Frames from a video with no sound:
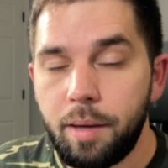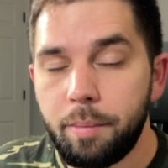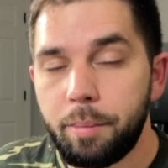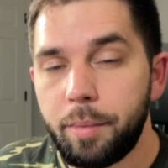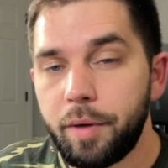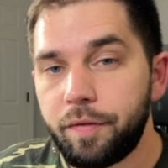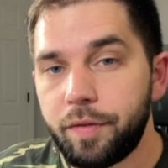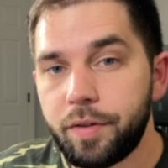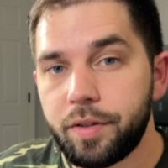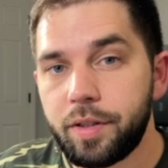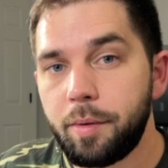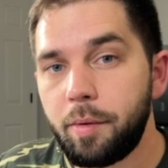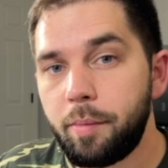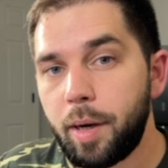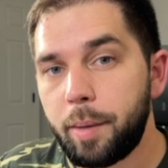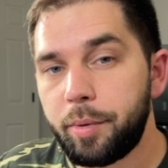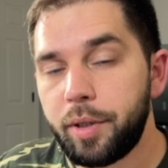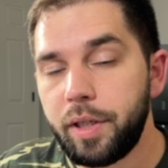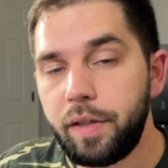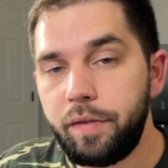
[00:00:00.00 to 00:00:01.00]
But for some of my
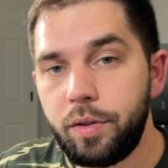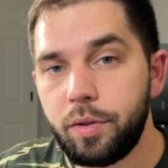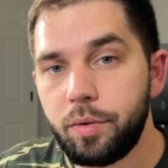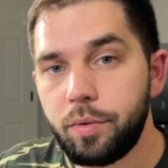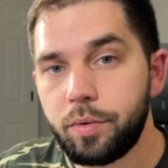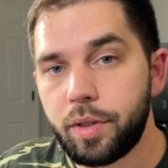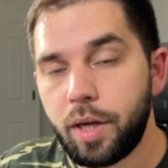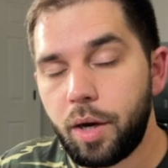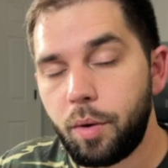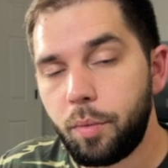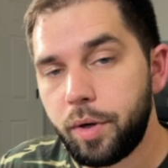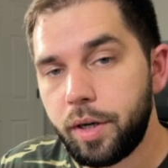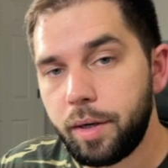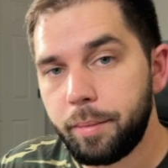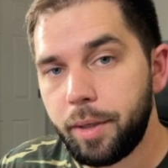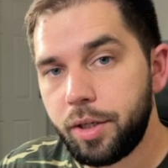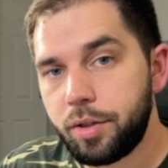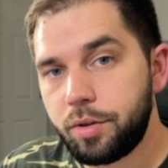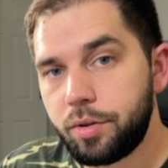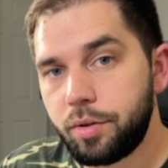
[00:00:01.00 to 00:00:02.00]
previews, I wanted to
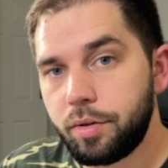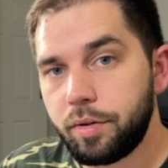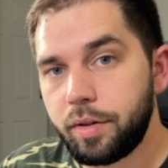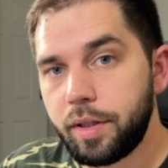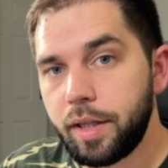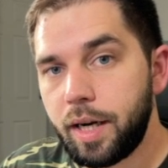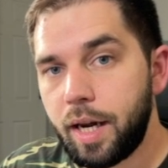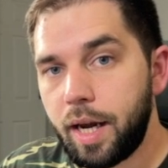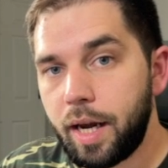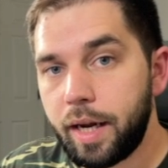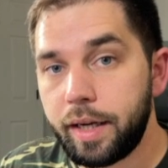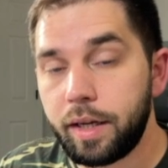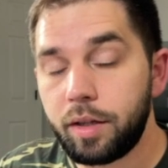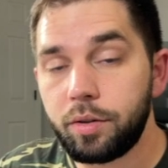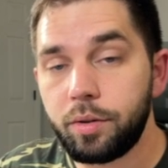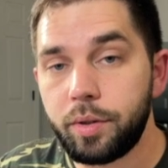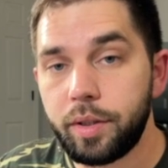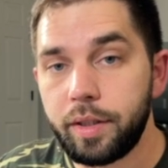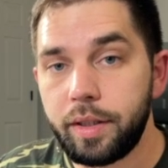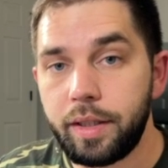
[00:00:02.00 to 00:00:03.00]
make sure that I
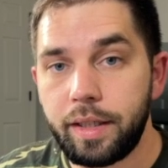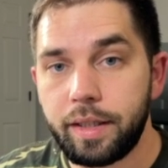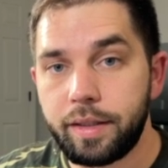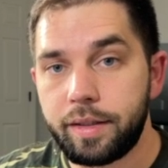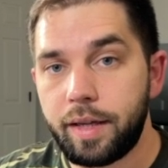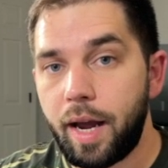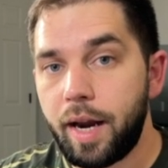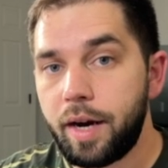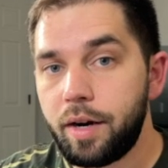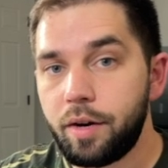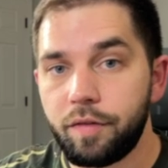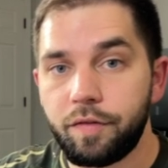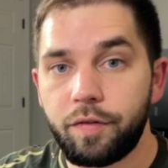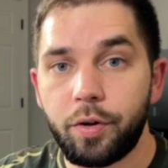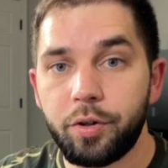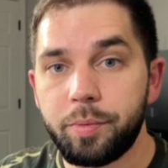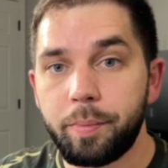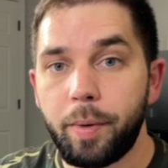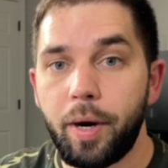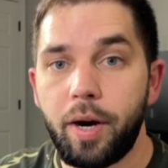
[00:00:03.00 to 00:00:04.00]
included the entire
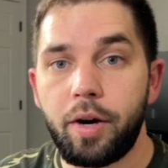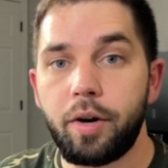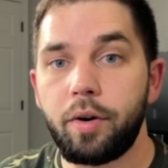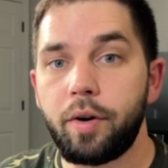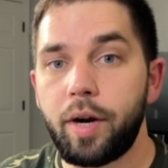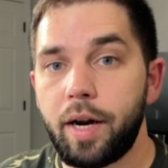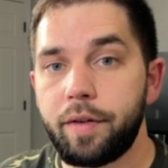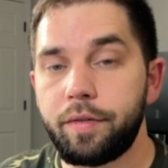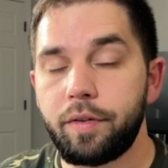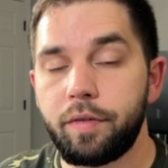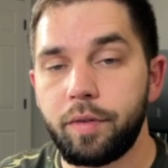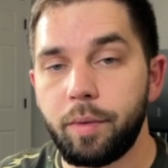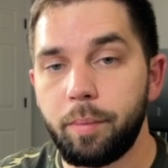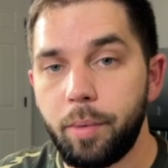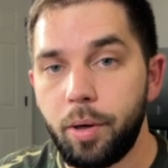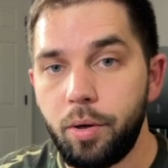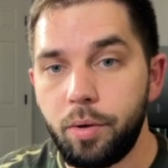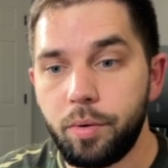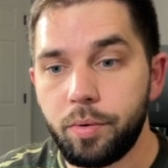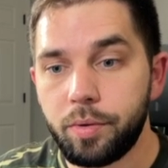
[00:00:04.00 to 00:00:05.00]
first paragraph of the
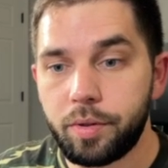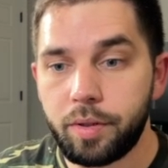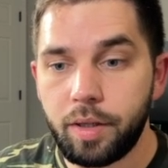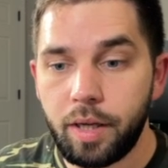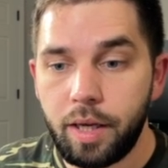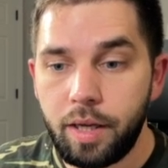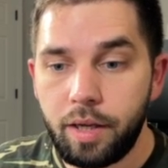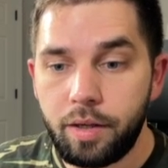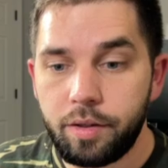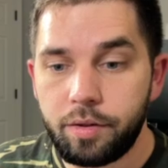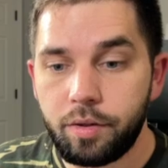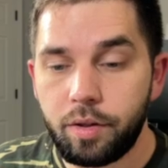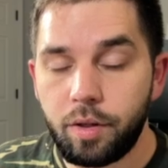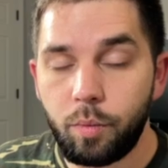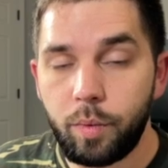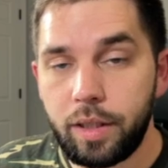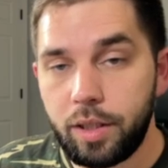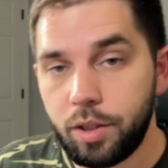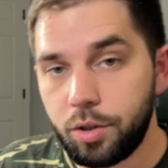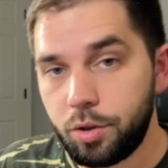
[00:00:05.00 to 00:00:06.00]
post so that
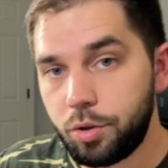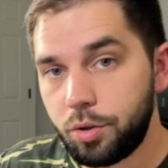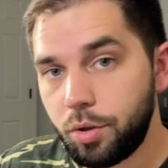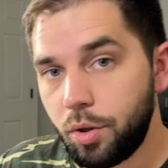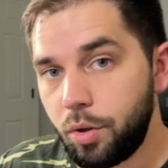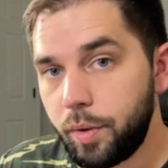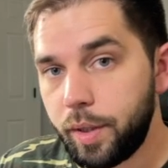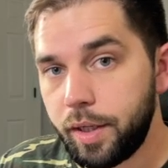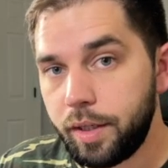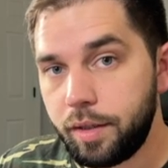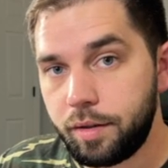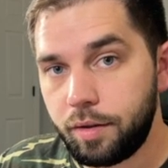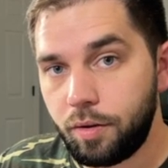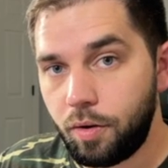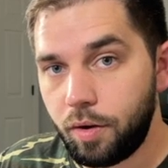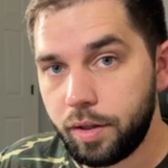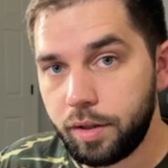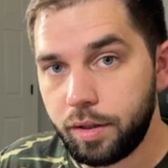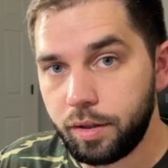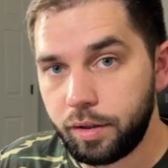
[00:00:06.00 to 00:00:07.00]
we could show it
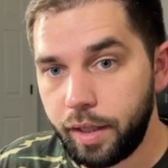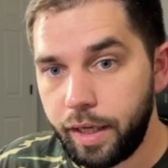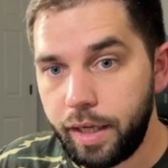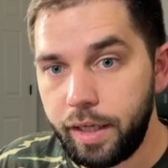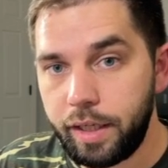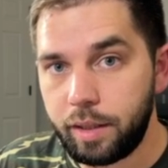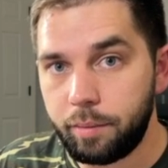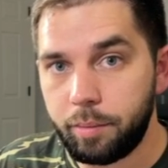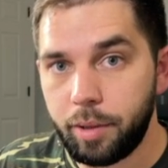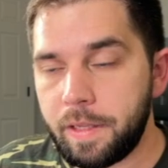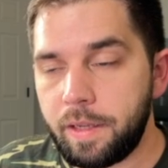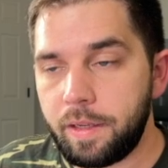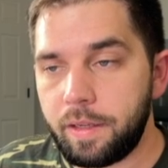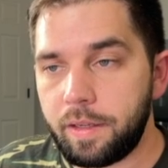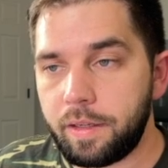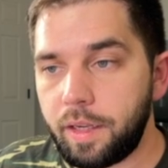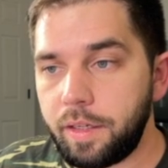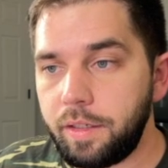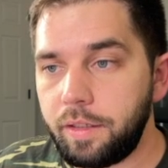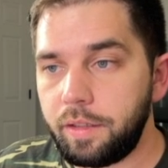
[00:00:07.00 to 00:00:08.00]
on the landing page.
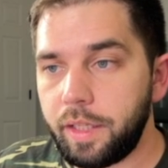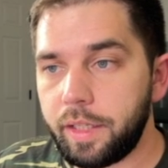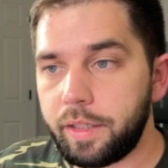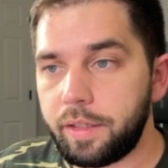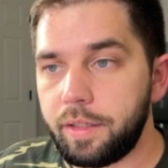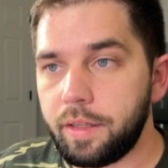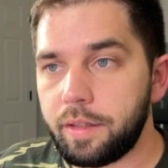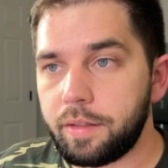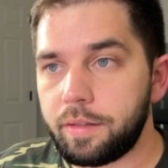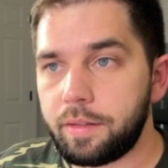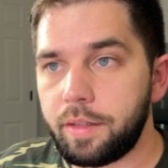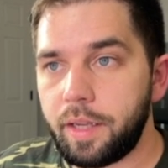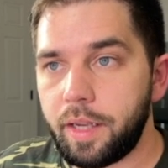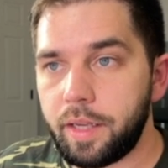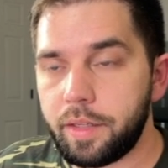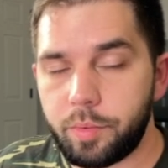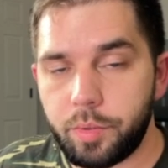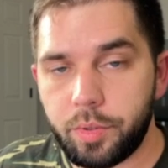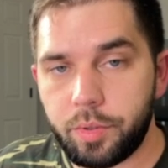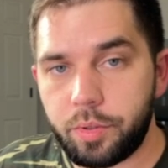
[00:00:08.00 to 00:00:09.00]
Kind of like this.
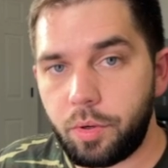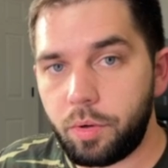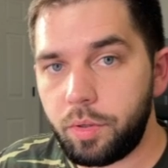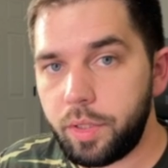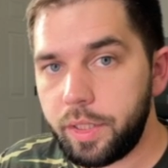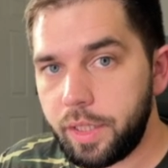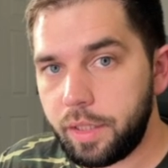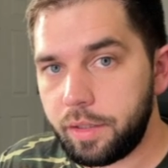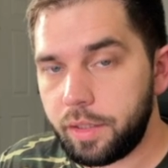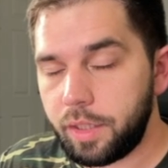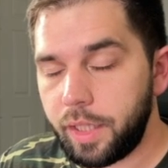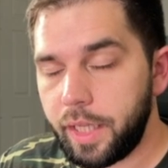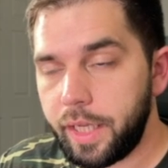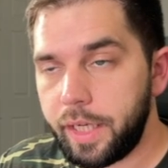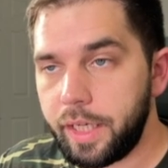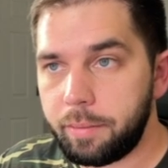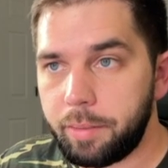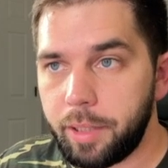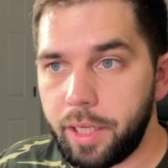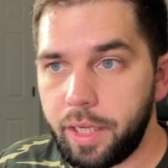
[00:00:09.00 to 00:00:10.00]
As we're scrolling down the
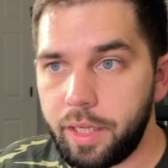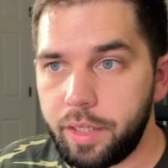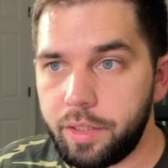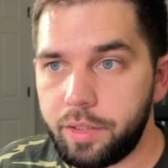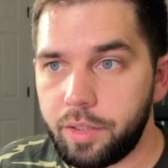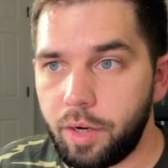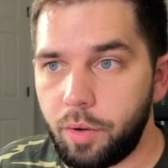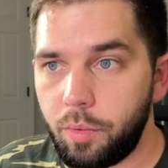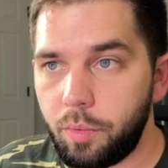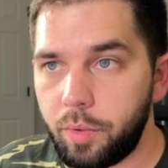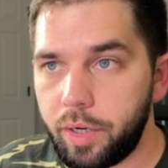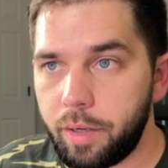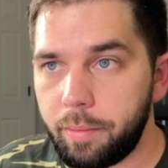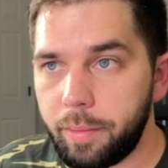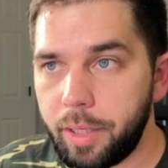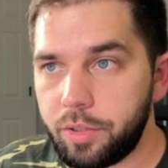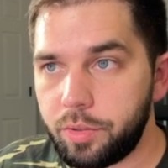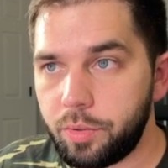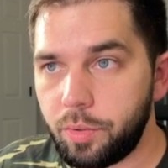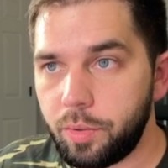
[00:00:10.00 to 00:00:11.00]
landing page, I wanted to
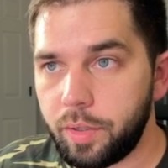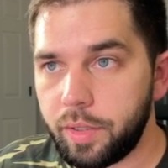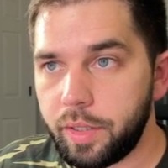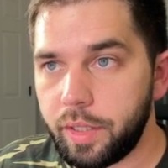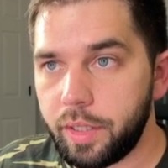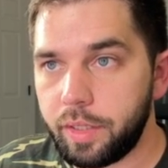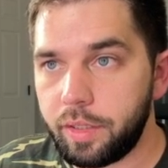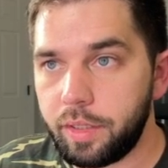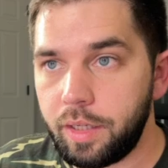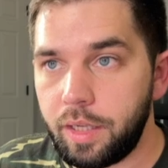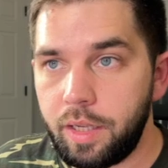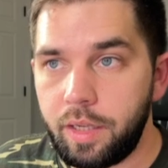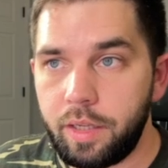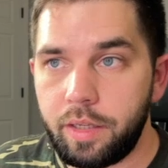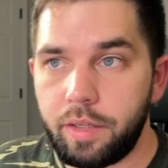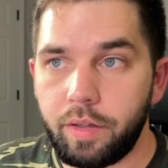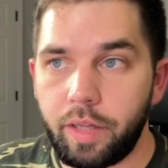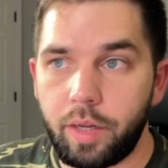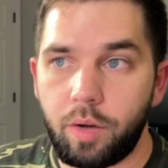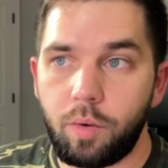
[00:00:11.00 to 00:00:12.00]
make sure that,
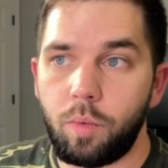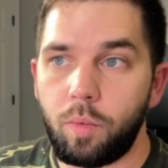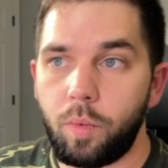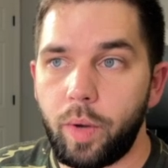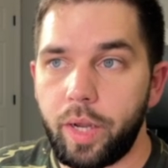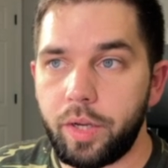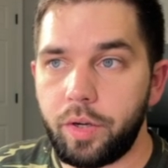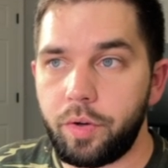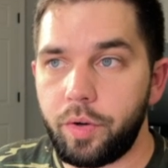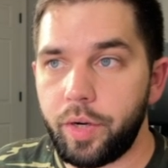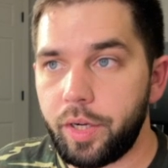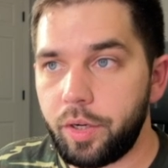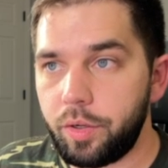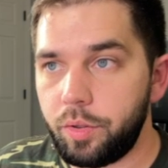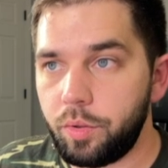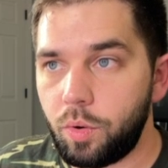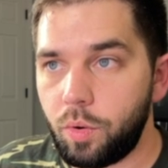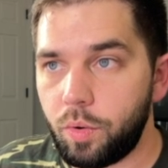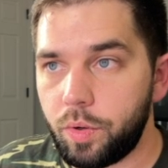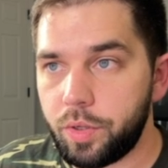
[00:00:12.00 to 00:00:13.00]
like, why create a
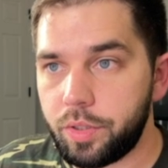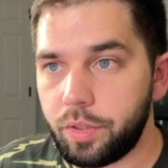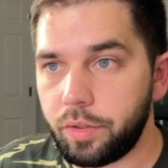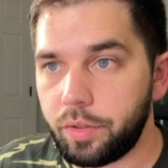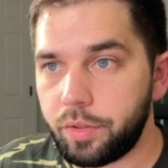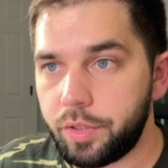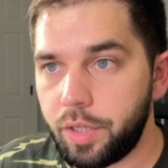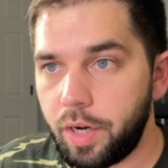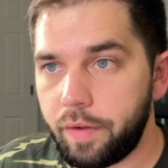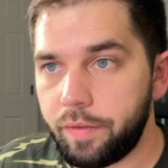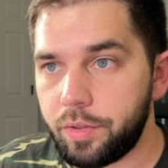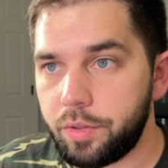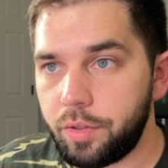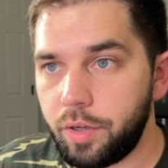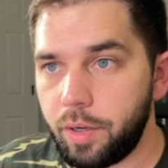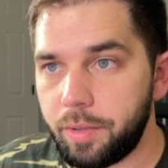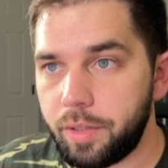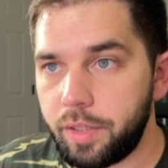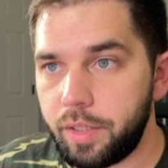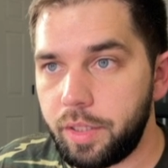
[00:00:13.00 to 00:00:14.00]
new course to learn
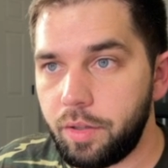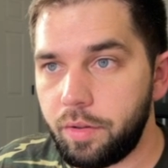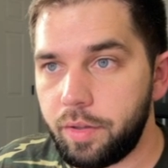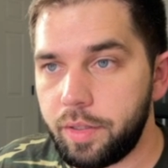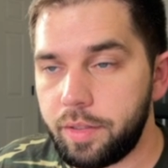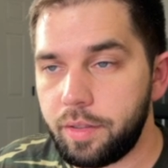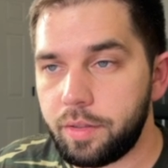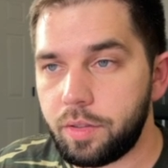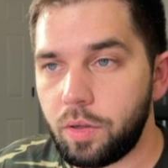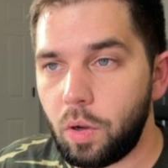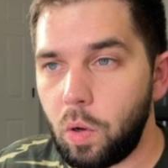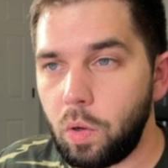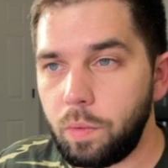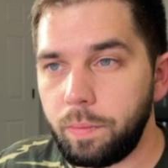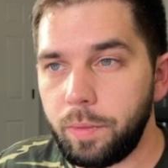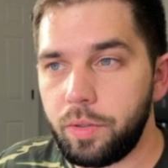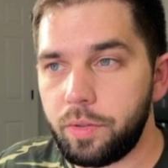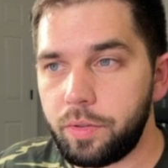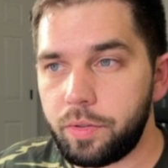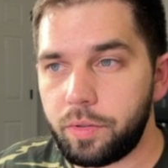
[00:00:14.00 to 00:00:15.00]
JavaScript? This is
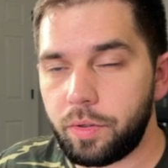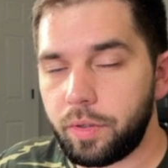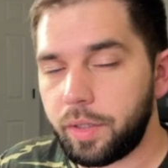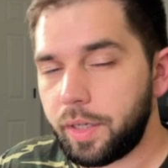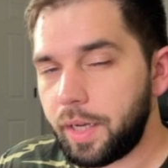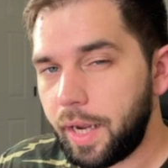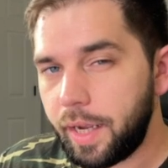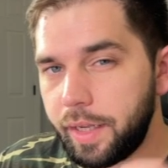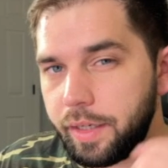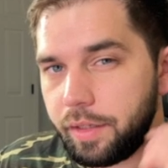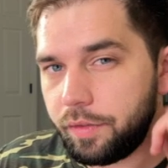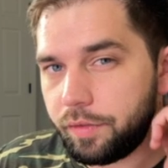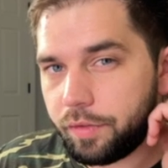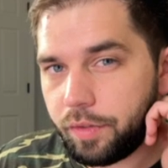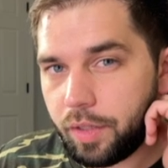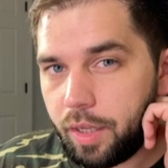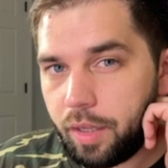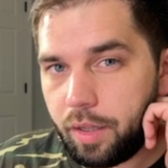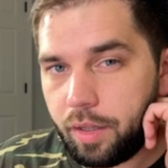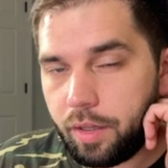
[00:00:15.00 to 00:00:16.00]
almost, or kind of,
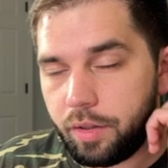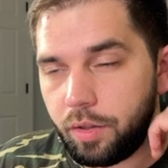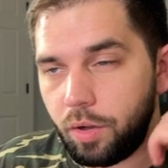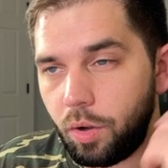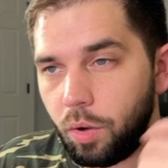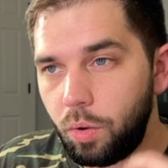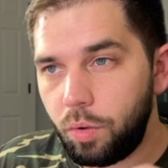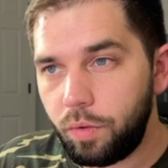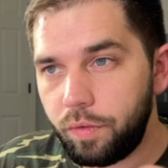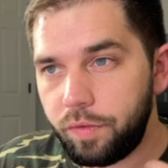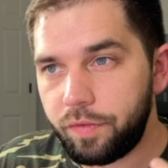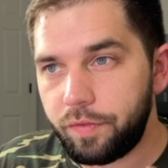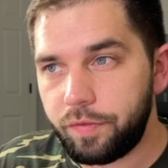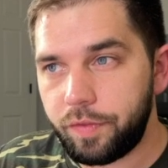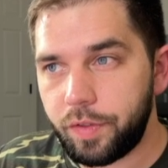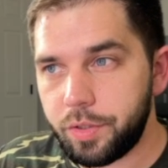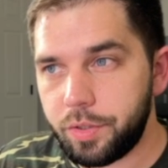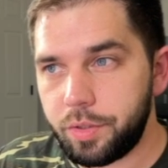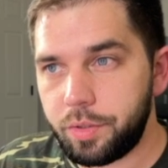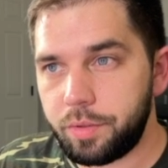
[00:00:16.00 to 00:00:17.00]
the whole
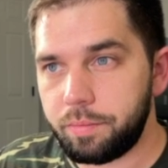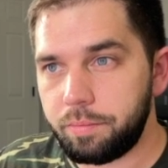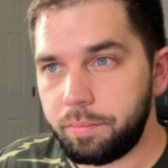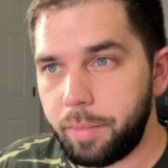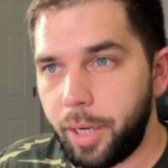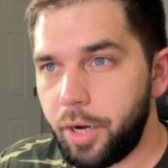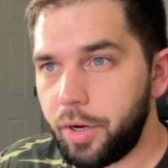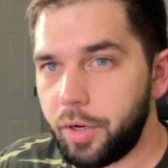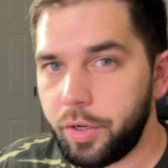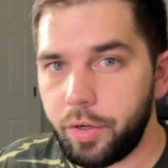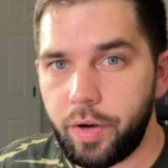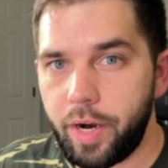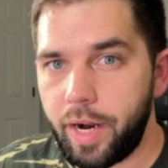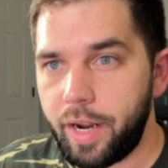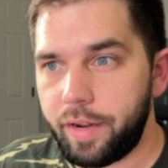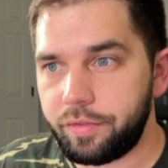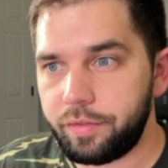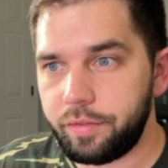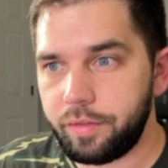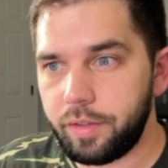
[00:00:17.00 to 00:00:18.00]
first
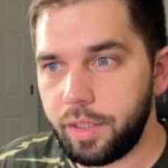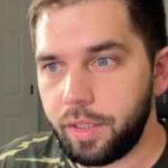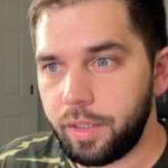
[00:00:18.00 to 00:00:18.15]
paragraph.